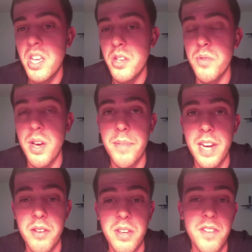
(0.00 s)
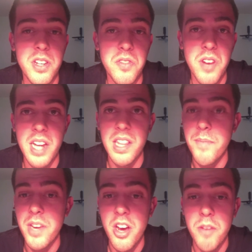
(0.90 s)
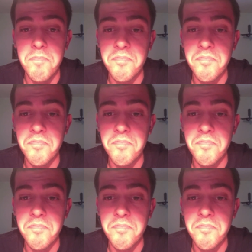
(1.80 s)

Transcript: swap it out, give it a try, let me know.